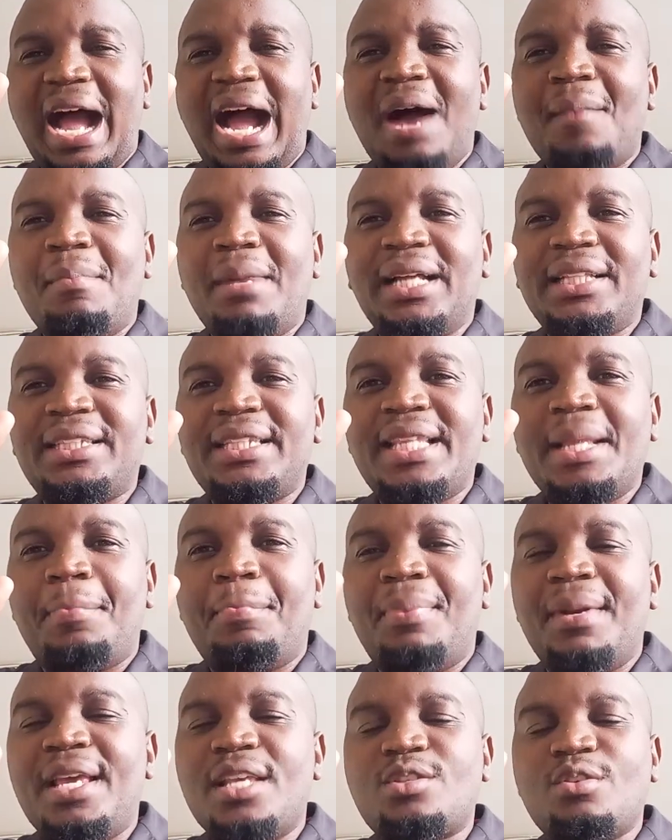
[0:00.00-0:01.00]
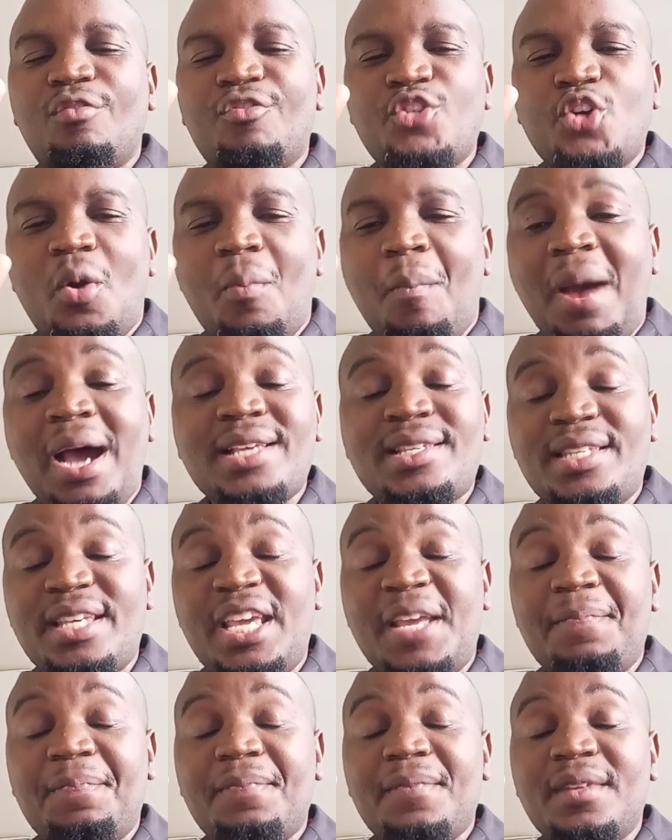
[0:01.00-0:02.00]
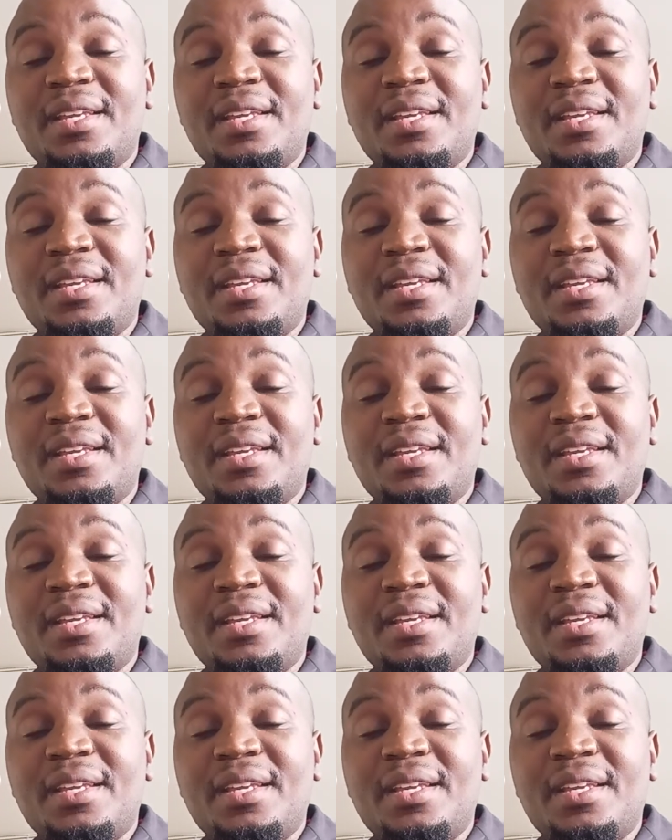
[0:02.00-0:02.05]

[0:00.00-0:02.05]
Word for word: I'm at the place of your mercy.